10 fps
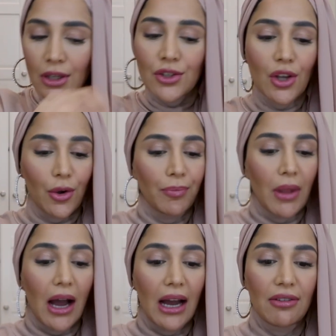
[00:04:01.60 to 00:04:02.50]
So
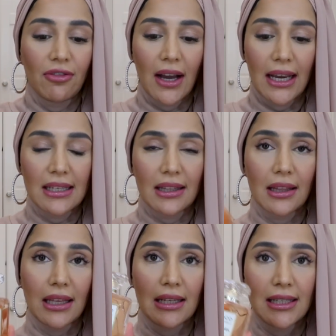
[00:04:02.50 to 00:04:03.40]
I find
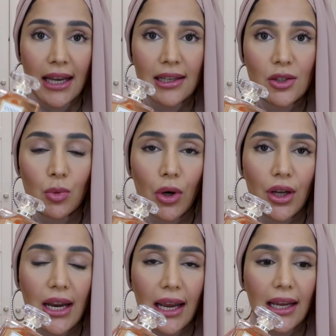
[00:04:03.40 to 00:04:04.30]
that the intense
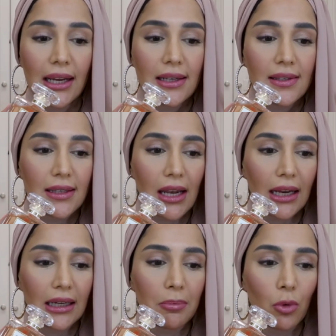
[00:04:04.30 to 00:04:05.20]
one is
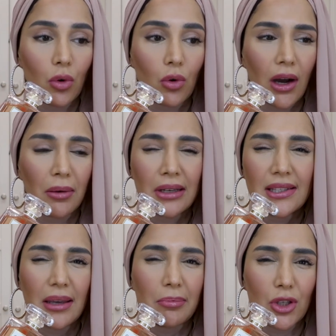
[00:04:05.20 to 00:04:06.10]
slightly more, I want
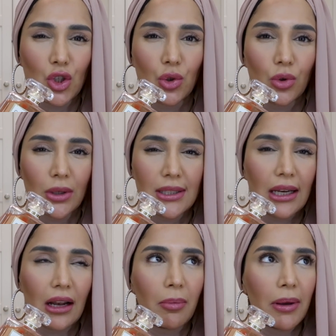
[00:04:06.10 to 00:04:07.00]
to say mature. It's a
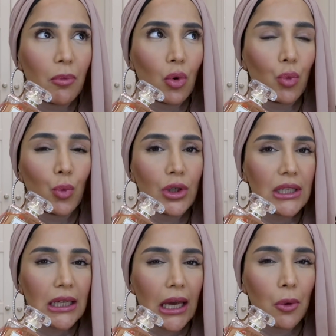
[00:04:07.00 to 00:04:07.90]
little bit more
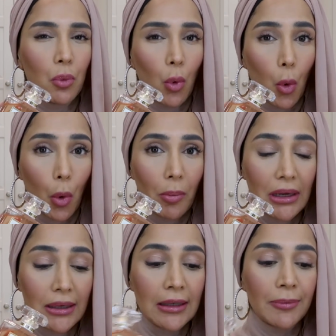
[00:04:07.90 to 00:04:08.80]
woody and warm.